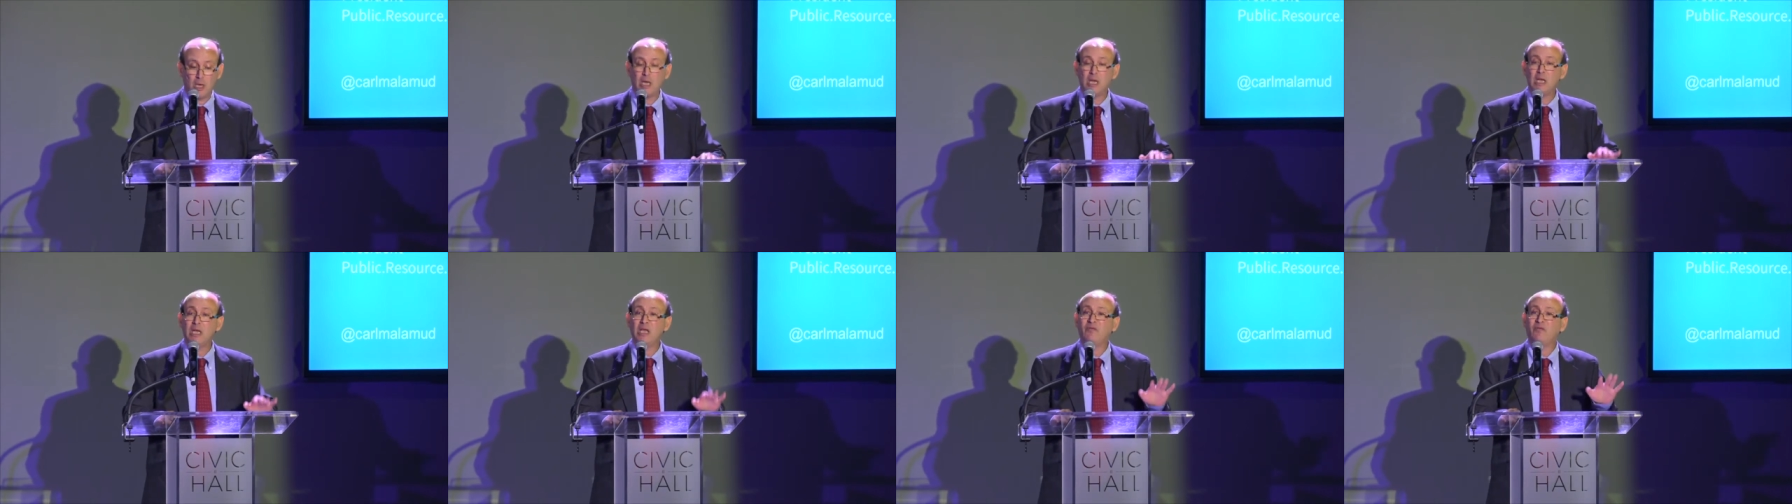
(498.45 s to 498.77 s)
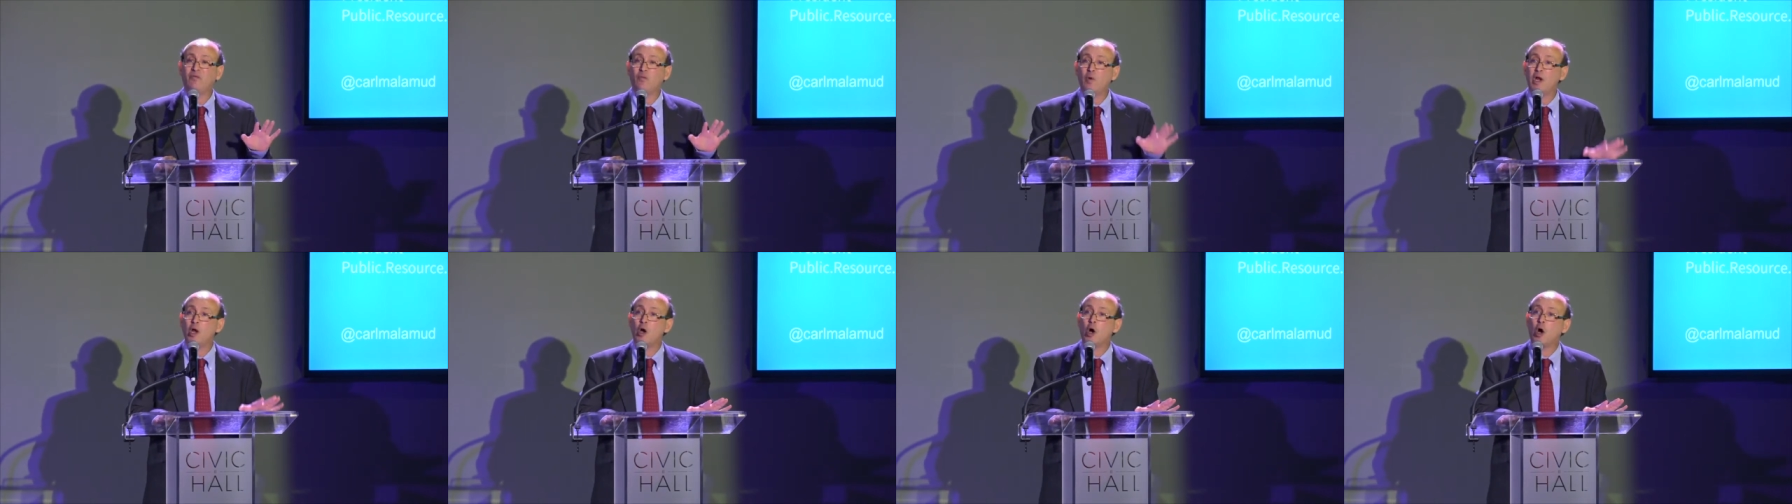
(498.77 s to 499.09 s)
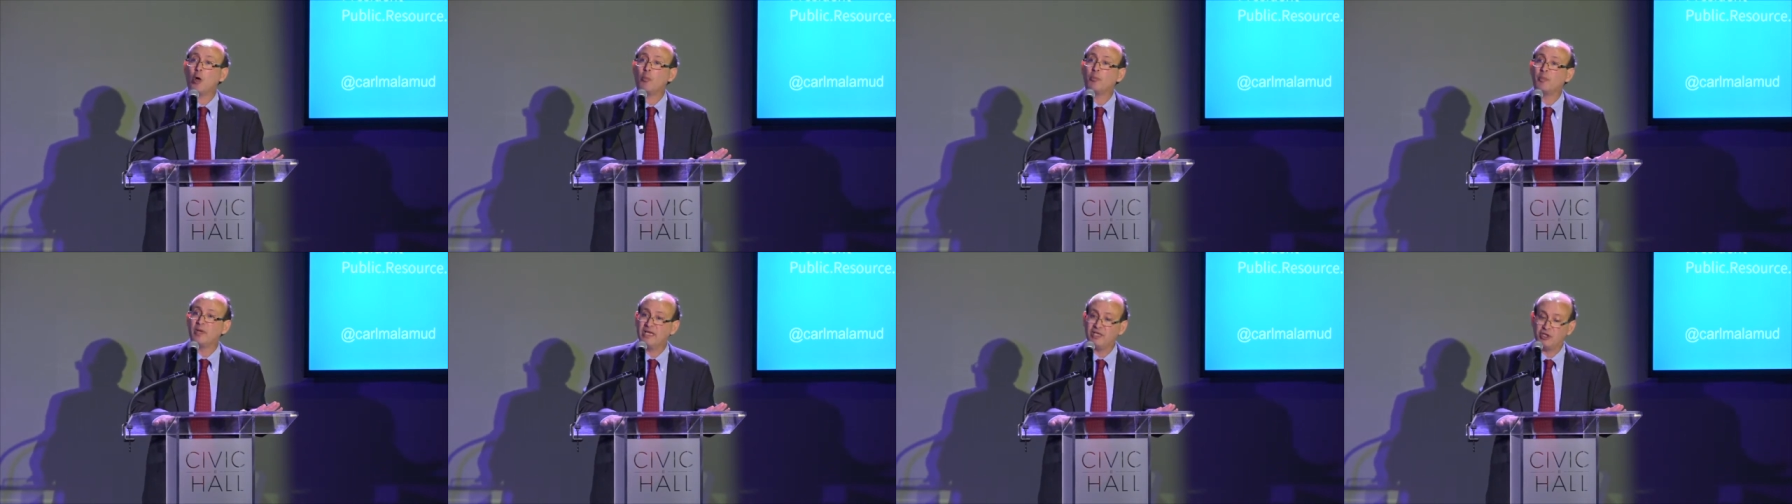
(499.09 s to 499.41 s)
If we
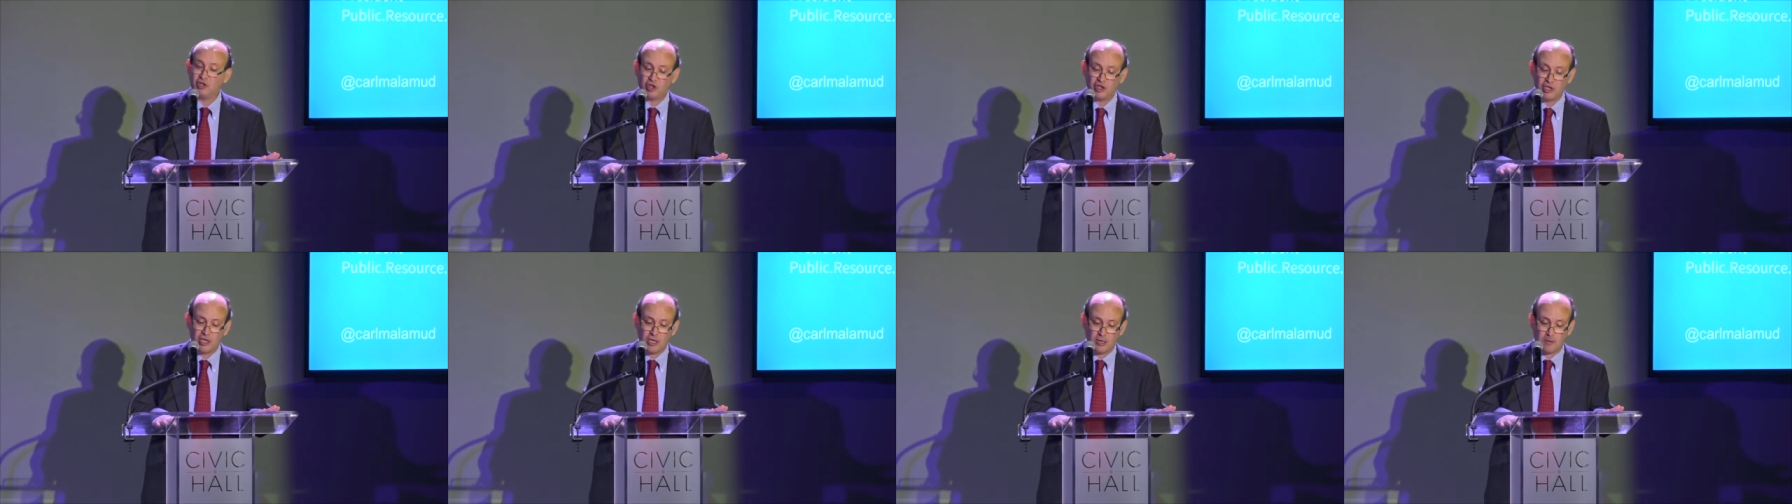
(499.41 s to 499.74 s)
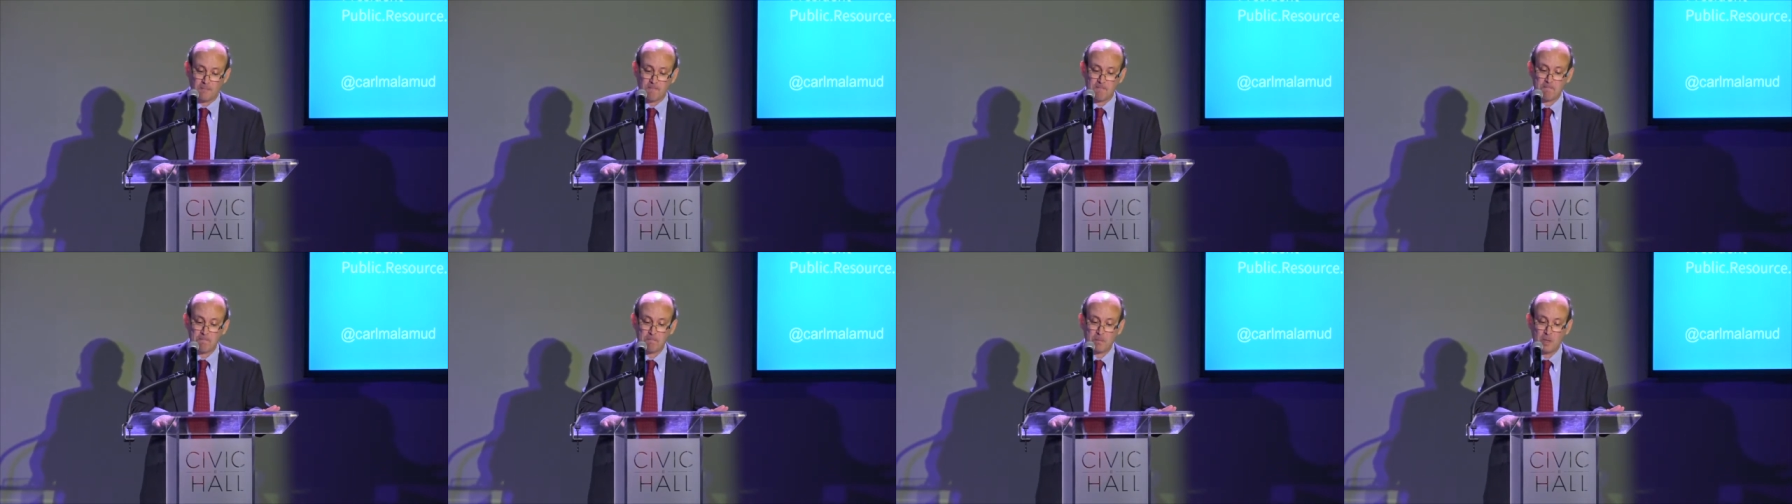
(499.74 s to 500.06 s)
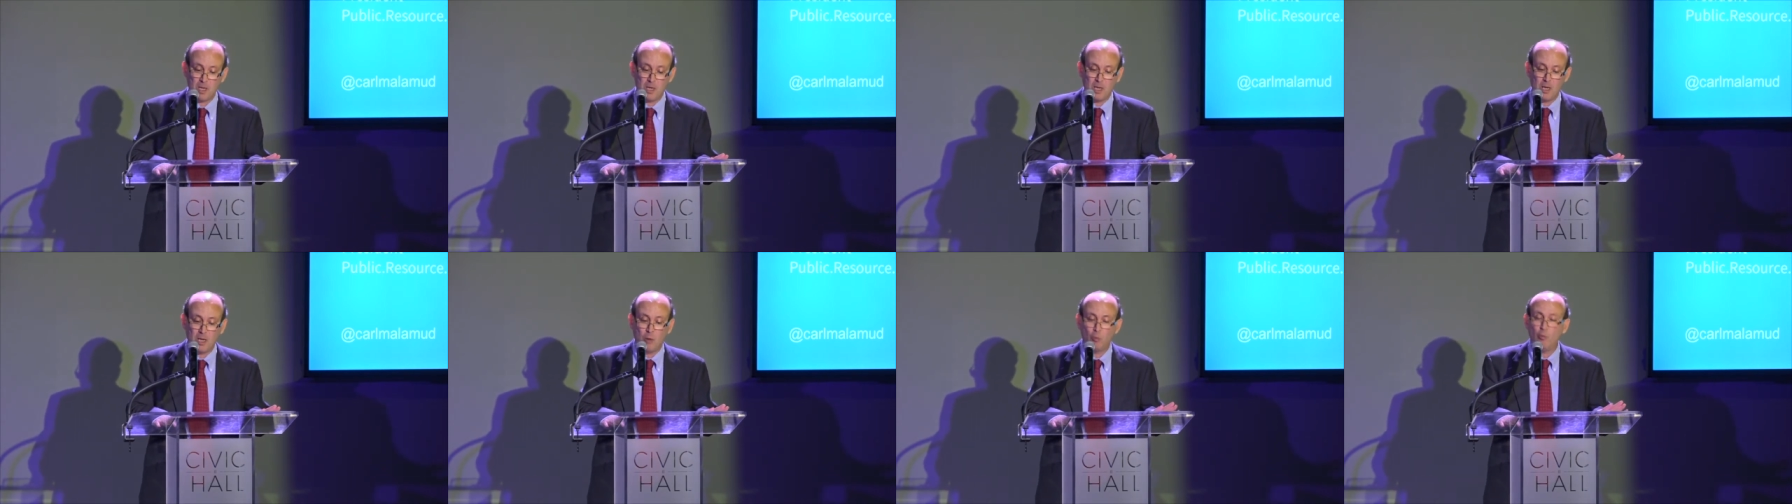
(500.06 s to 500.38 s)
all pitch in,
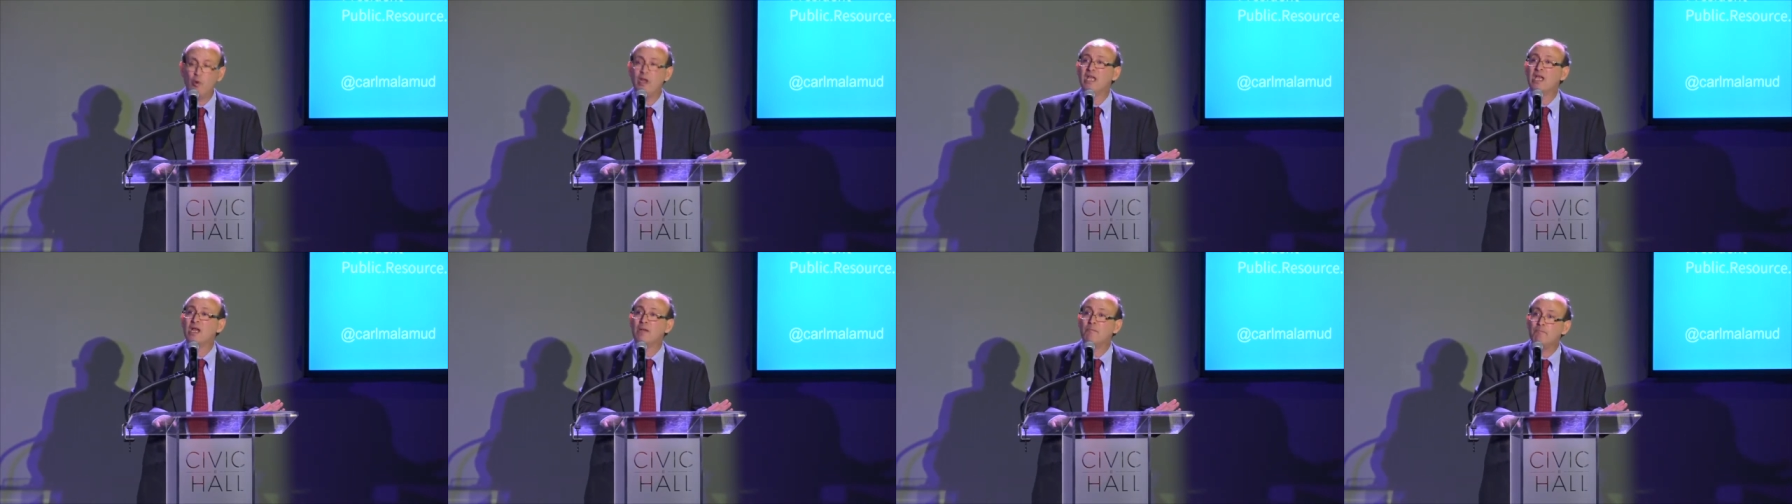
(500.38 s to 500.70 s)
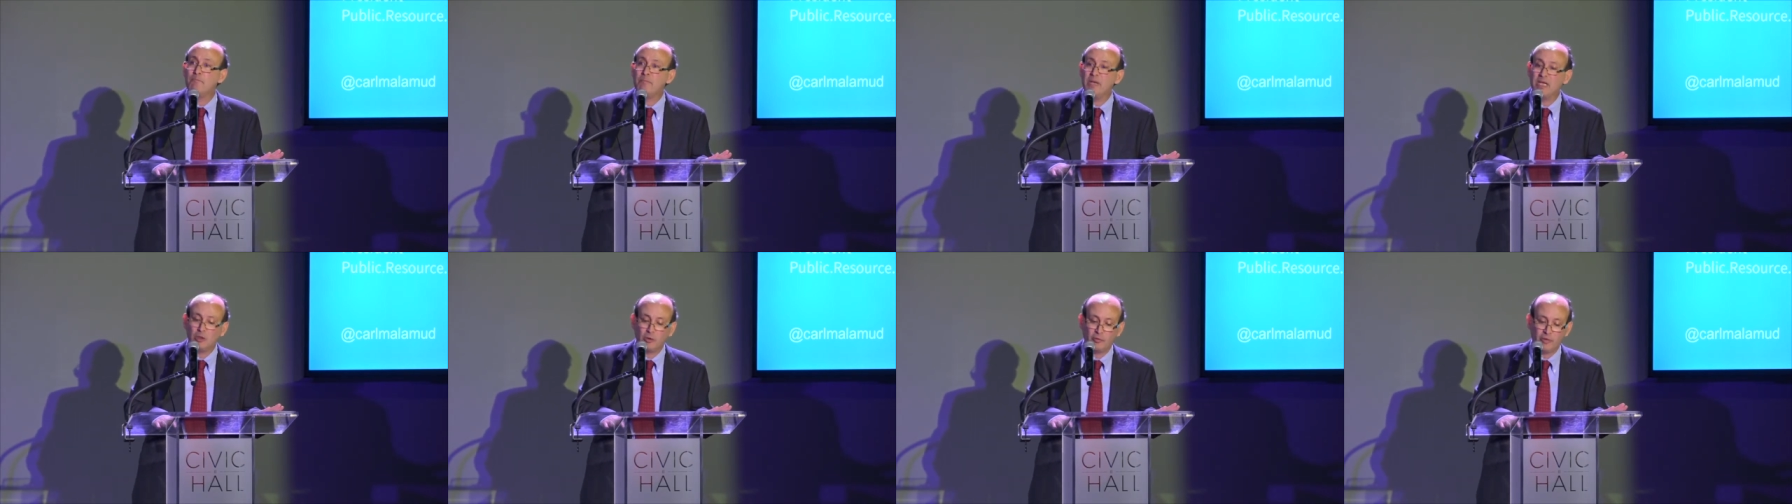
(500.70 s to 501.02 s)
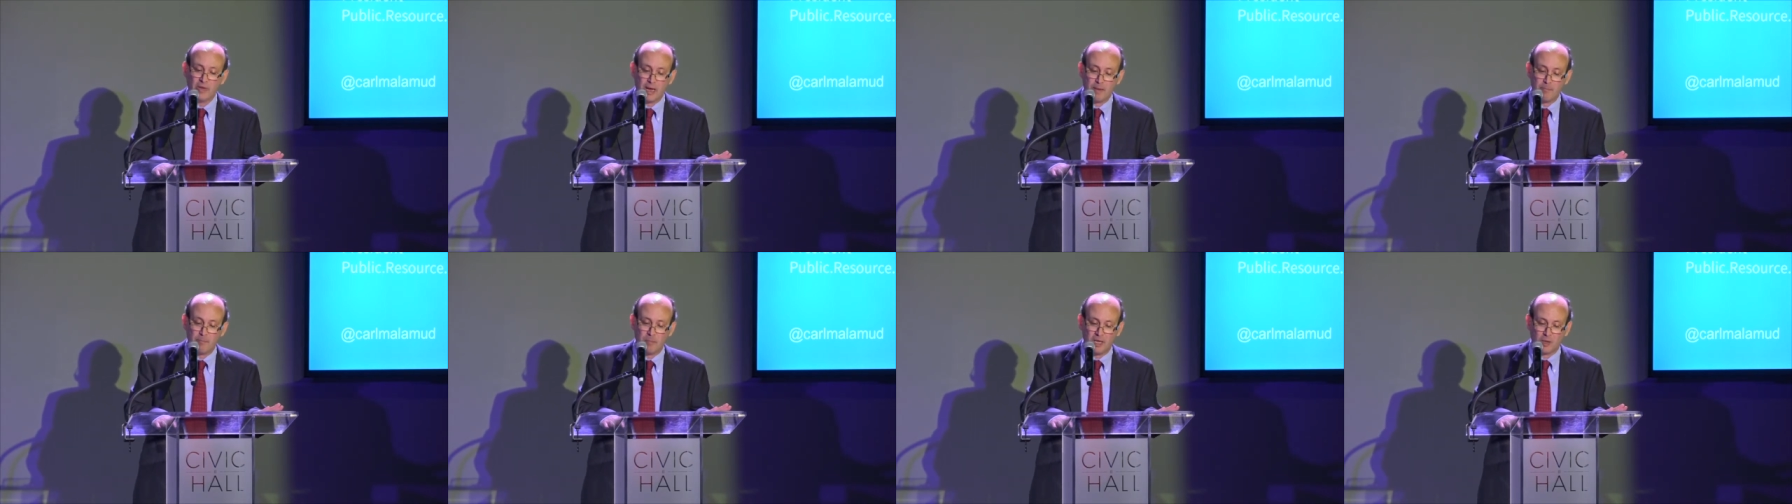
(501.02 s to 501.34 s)
we can build
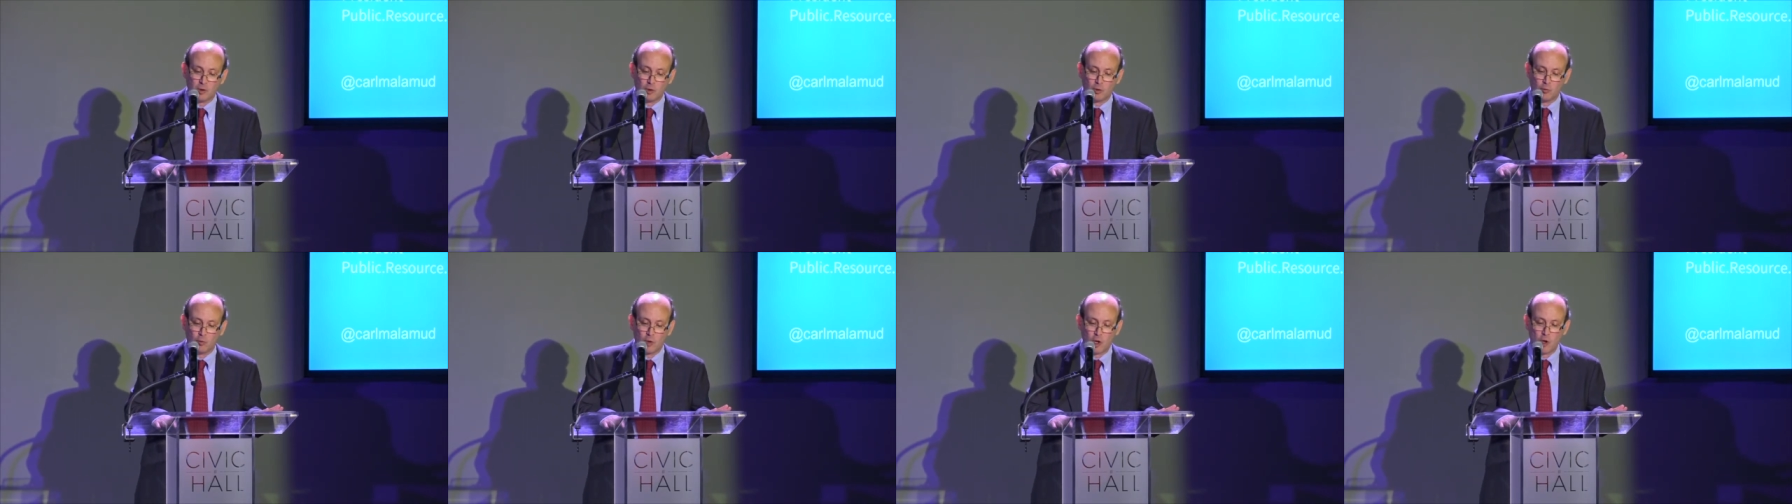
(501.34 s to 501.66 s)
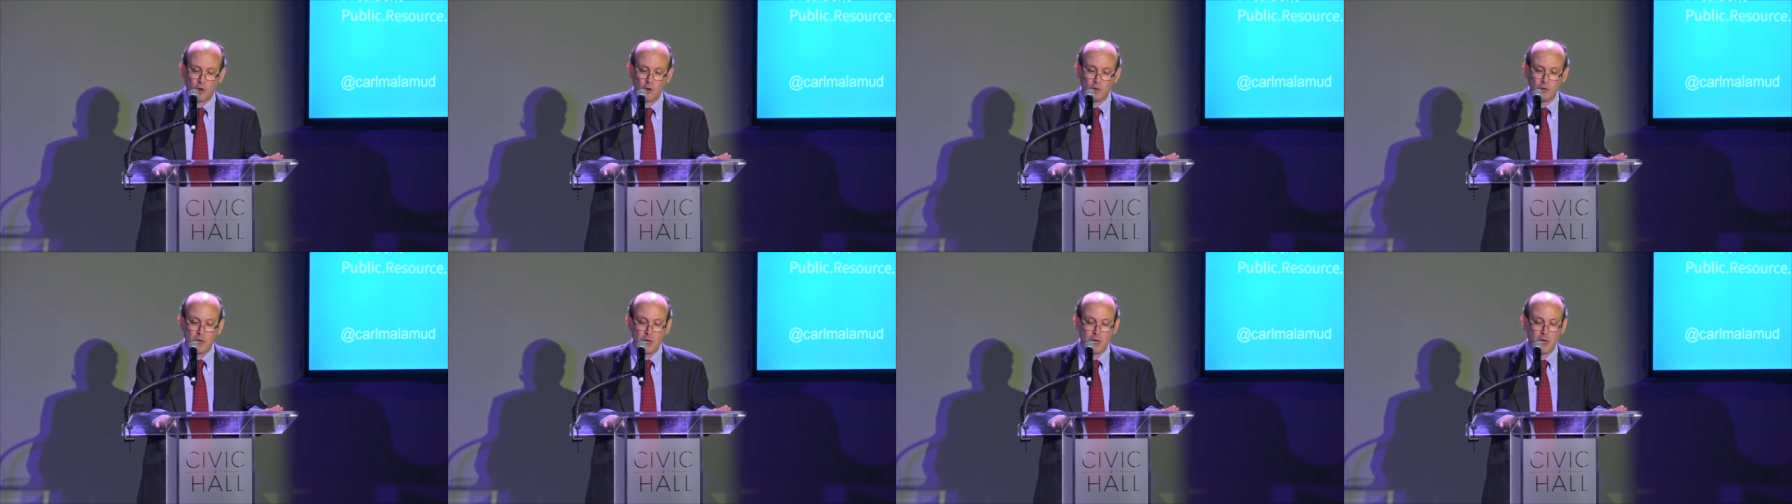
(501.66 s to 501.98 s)
that better road.